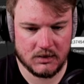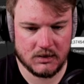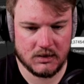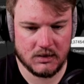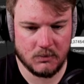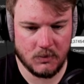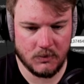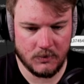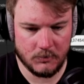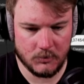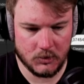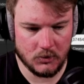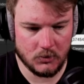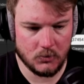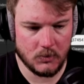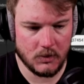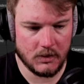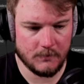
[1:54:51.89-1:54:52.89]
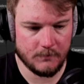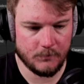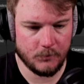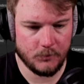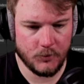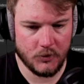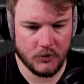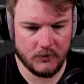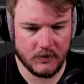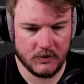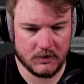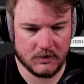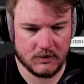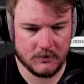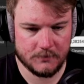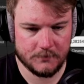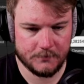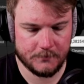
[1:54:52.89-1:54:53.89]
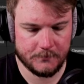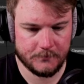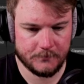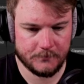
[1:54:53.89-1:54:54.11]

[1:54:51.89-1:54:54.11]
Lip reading: some of them go away. Perfect.